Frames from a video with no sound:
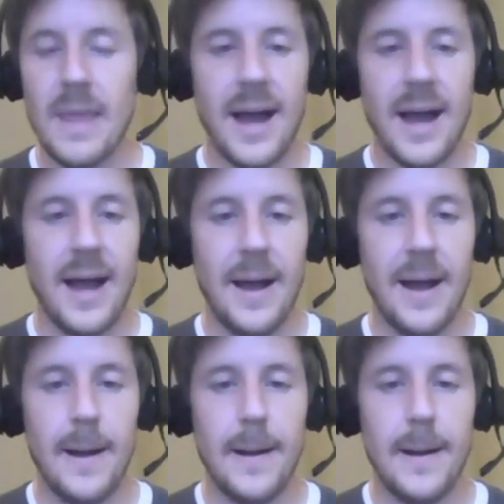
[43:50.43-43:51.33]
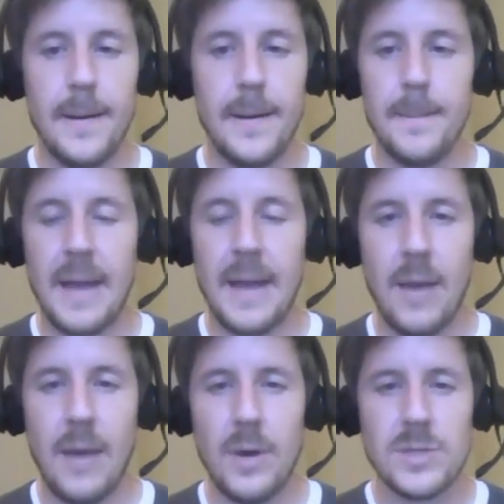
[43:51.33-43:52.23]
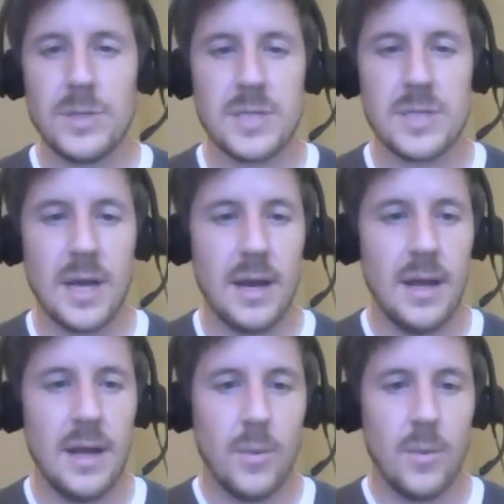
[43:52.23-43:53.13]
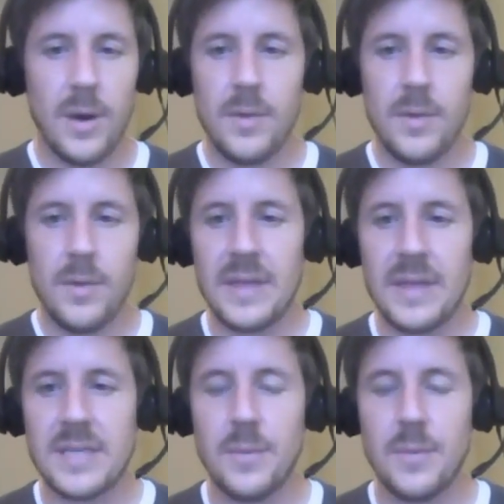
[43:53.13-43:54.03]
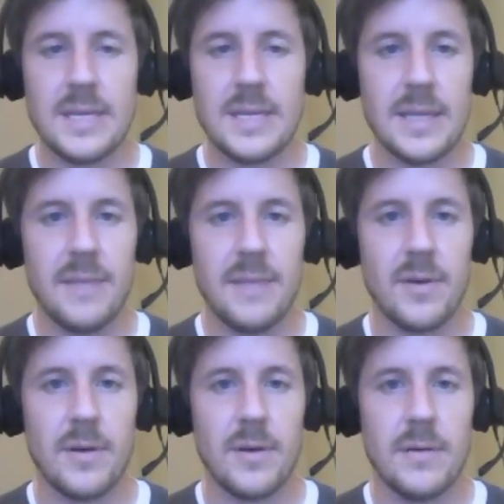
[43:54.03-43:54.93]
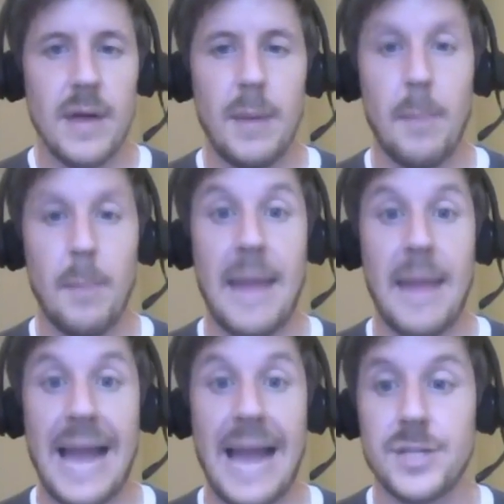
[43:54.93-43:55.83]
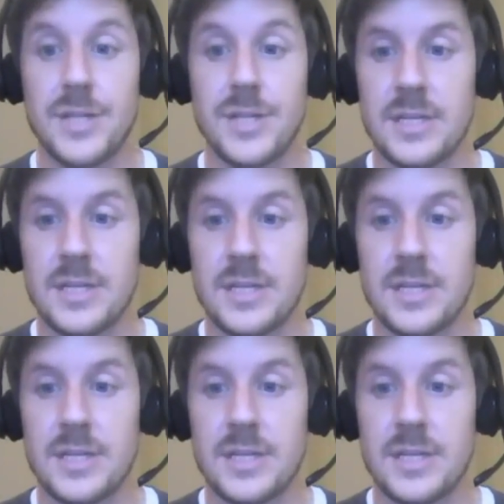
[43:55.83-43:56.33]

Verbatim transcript: Um, how else? Uh, what other things can we deliver? How about um, packages? there